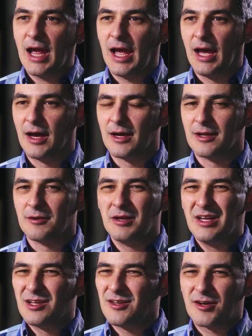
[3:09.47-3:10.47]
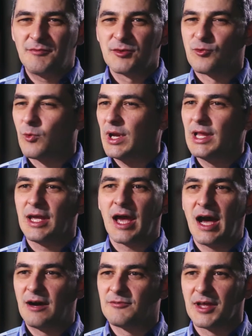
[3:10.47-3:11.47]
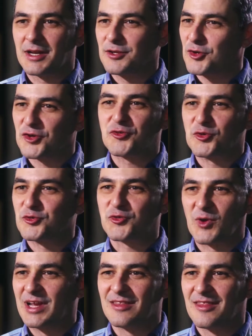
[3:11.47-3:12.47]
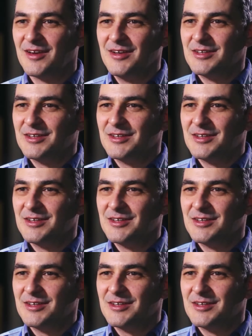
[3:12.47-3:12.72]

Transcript: and none of us really have that industrial strength